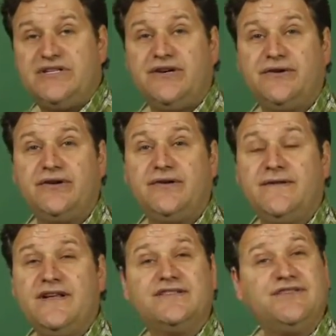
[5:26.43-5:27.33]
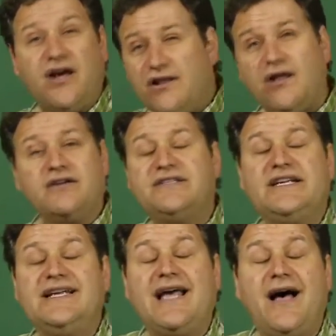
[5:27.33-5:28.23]
material is not locked
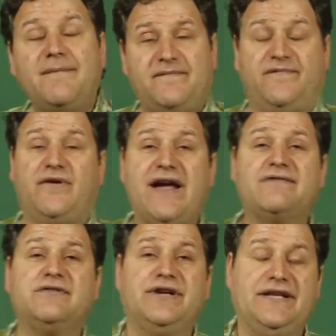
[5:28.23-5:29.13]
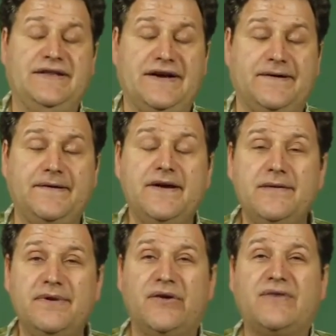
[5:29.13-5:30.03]
up forever in there,
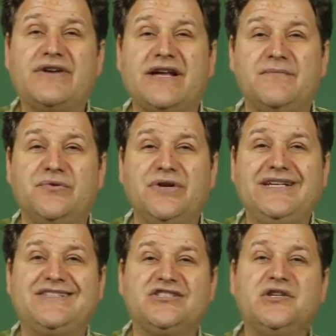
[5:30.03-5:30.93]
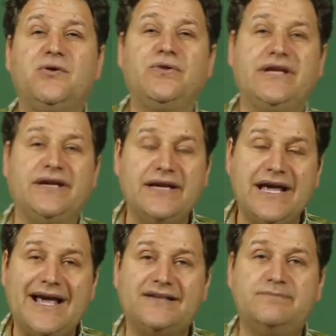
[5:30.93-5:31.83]
but however can be released slowly
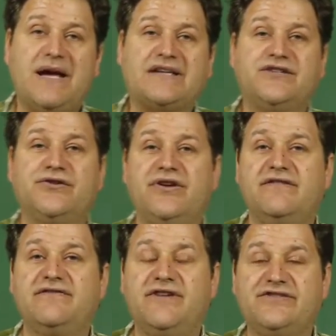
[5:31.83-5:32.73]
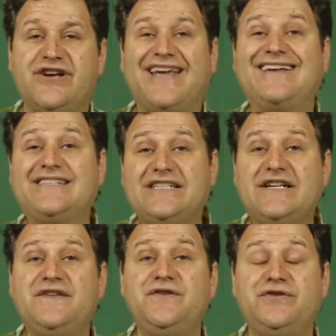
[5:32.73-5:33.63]
as bacteria and fungi
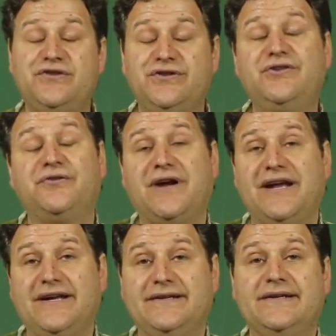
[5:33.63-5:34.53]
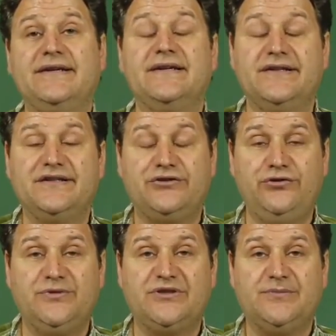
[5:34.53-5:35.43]
continue to degrade this
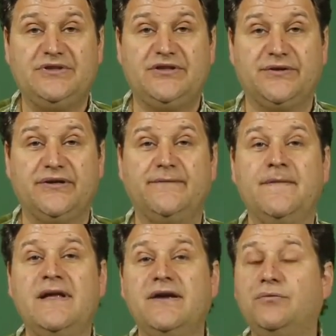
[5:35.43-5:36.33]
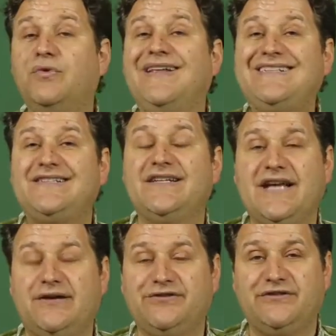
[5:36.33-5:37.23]
humus material, releasing the
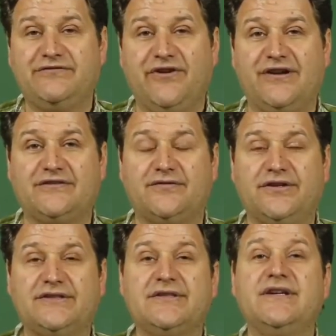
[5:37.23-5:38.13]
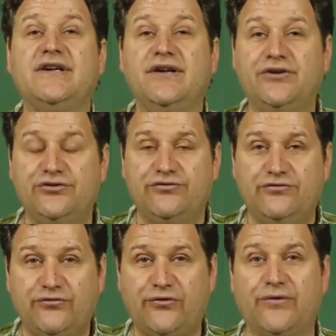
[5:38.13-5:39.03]
nitrogen and phosphorus
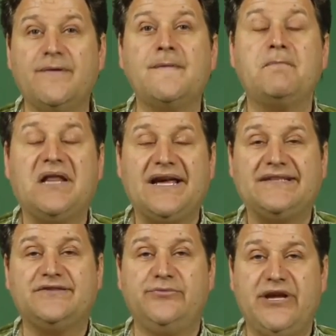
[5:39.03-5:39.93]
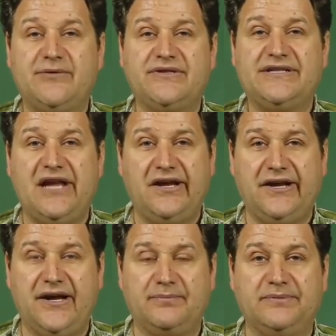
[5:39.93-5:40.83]
for plants to be able to take
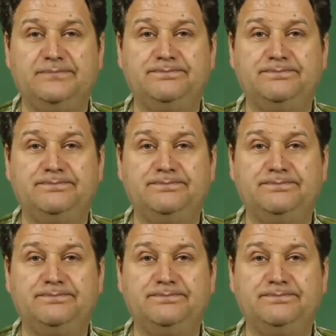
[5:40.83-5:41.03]
it up.